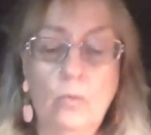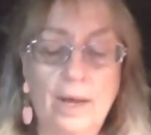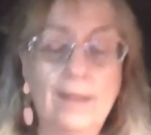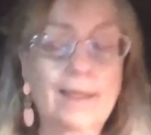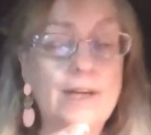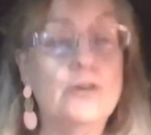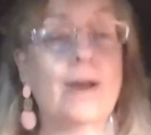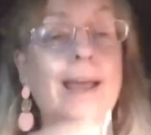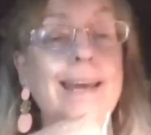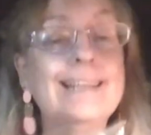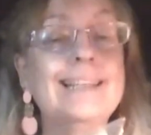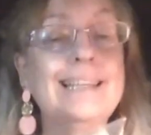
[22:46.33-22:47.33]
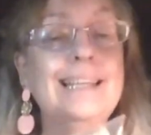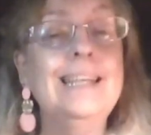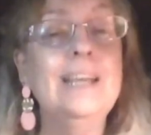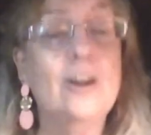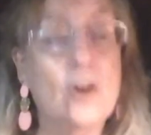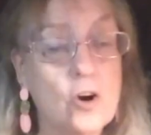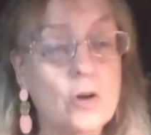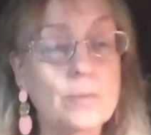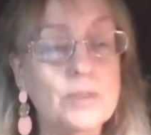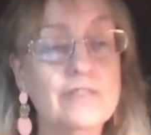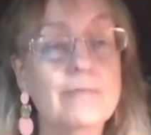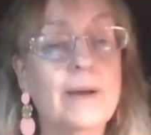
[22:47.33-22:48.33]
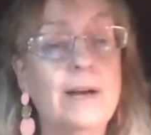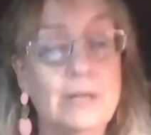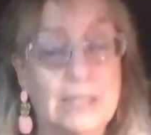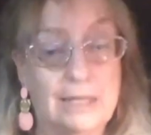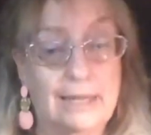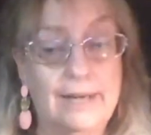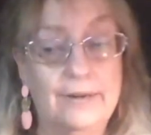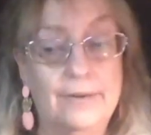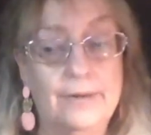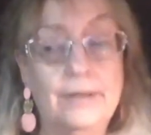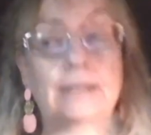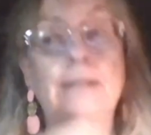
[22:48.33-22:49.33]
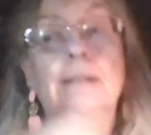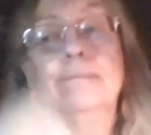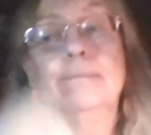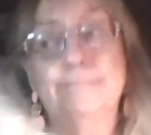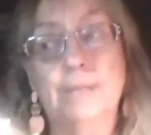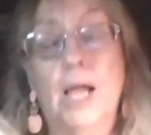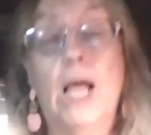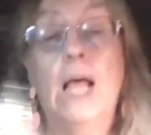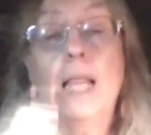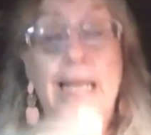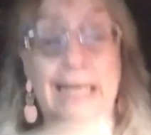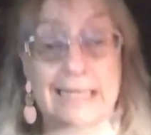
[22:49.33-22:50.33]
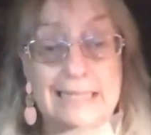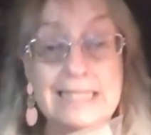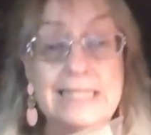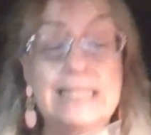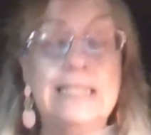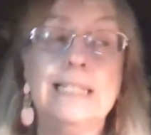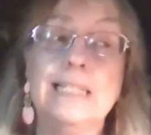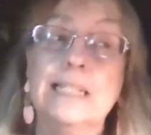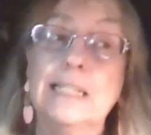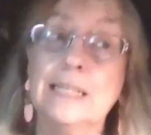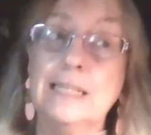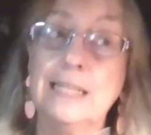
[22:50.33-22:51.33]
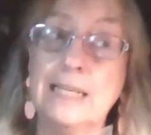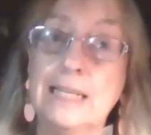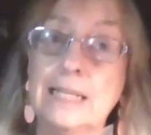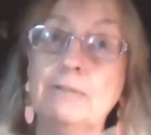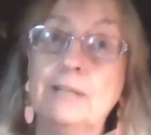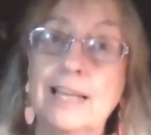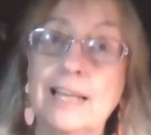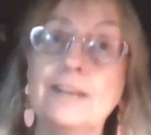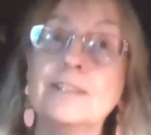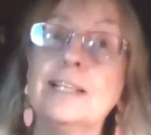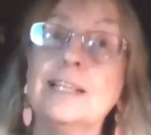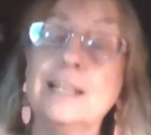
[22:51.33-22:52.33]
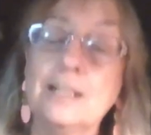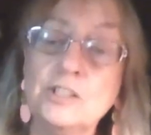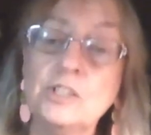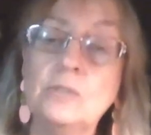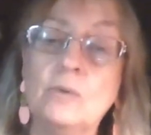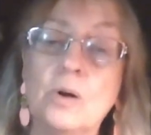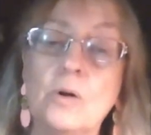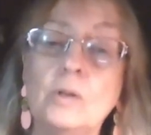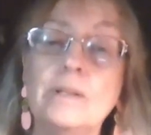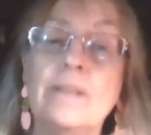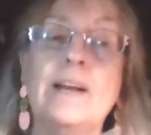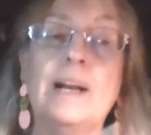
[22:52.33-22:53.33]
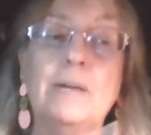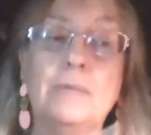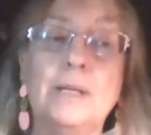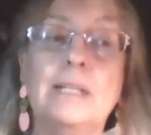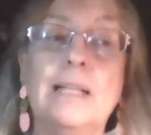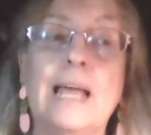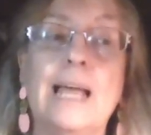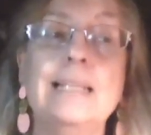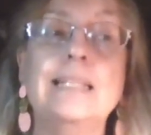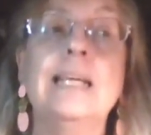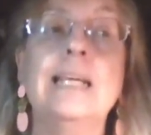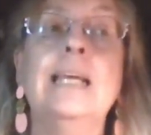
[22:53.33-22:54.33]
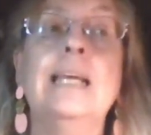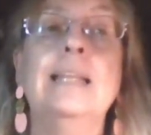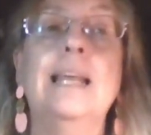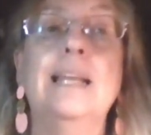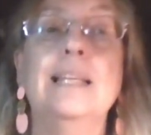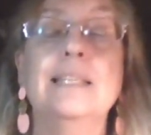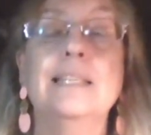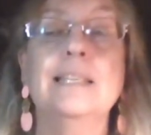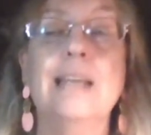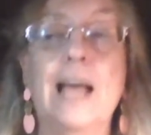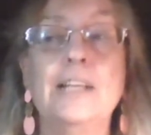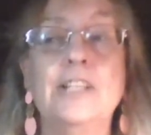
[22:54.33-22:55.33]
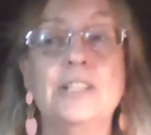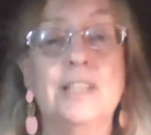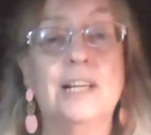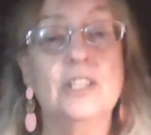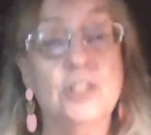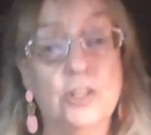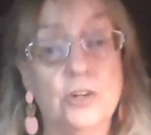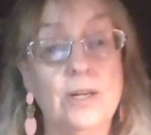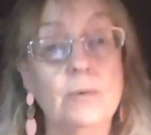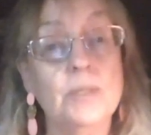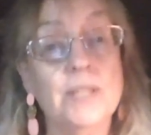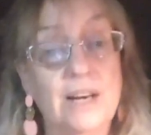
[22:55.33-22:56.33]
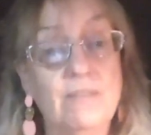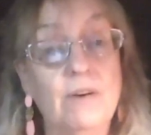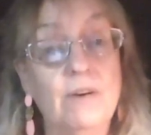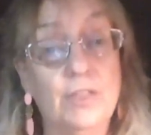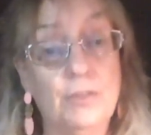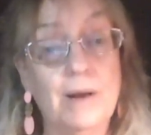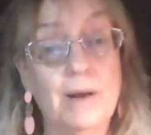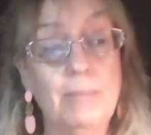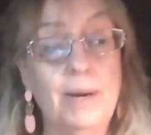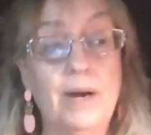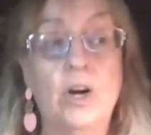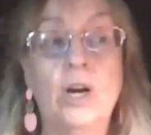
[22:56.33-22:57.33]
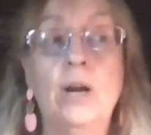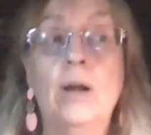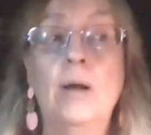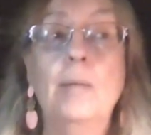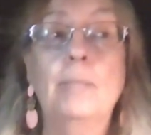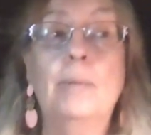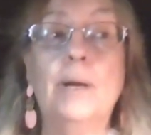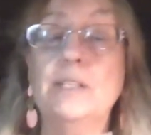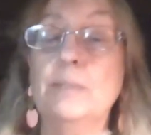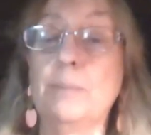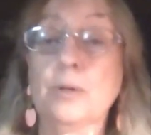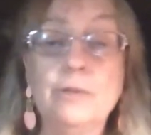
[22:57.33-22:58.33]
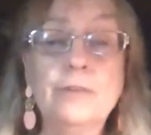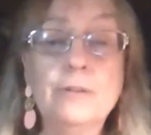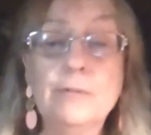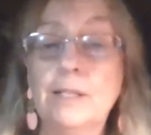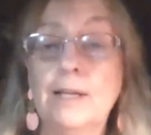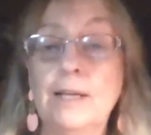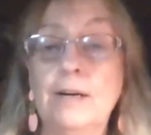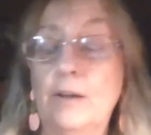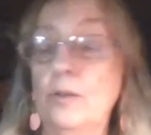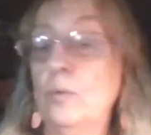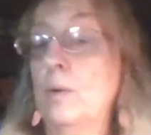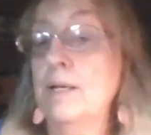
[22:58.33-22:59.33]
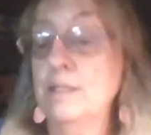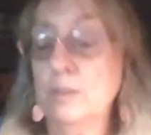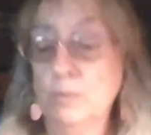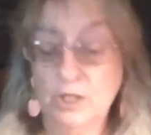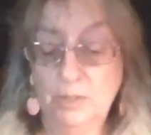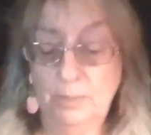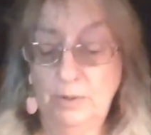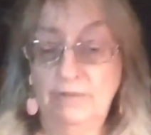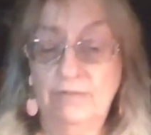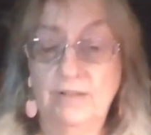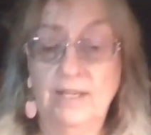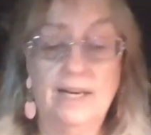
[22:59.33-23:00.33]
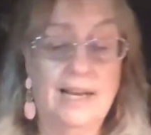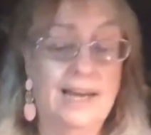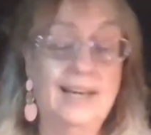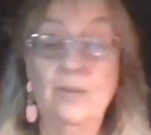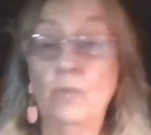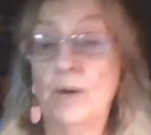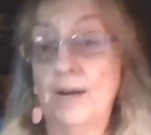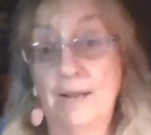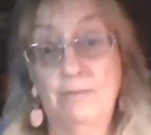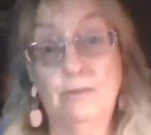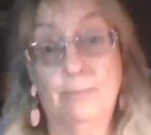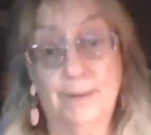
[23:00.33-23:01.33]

Well, I tried to clean the arms of my recliner. Alas, it's a little recliner's a little too old. And then I realized that it's not just that it's dirty, it was getting very threadbare, but it's a beautiful recliner. Otherwise, it works beautifully. And I didn't want to have